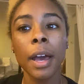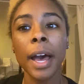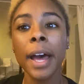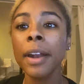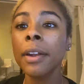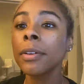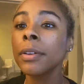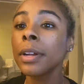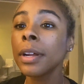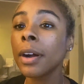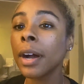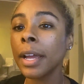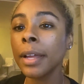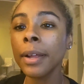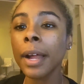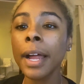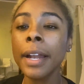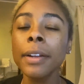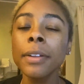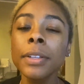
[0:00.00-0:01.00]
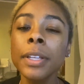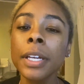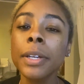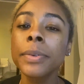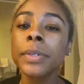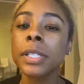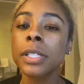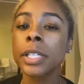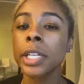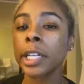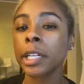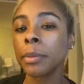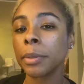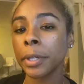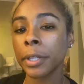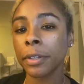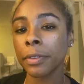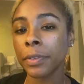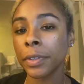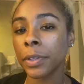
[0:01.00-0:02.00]
I don't know. I don't think it was a terrible
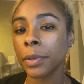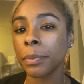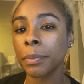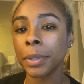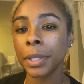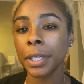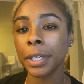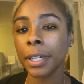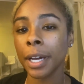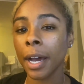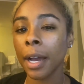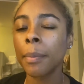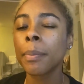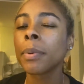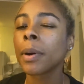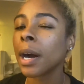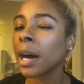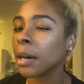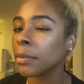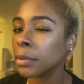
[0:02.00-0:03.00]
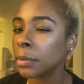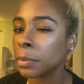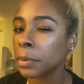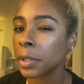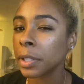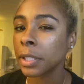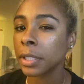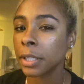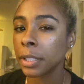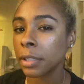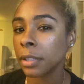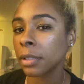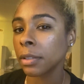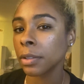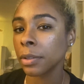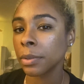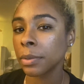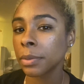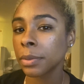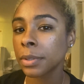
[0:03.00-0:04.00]
interview, but I probably did
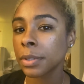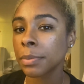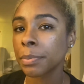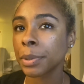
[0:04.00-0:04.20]
lose.